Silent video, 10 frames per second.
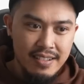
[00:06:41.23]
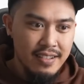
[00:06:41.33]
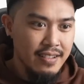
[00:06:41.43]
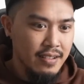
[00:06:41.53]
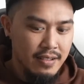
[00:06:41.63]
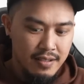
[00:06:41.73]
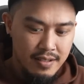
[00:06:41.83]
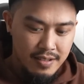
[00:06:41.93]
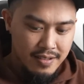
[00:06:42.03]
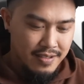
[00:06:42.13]

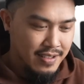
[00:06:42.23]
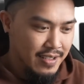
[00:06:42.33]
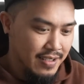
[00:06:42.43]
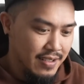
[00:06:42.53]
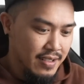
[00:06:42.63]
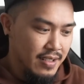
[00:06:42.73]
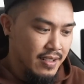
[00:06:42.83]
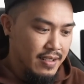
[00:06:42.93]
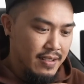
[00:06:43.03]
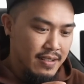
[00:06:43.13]

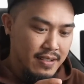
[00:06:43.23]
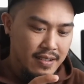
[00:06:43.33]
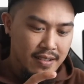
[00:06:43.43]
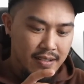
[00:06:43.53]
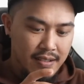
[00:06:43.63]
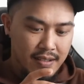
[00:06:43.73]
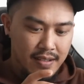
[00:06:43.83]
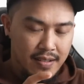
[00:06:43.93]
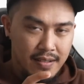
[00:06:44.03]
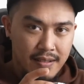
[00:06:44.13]

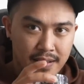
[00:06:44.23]
(silent)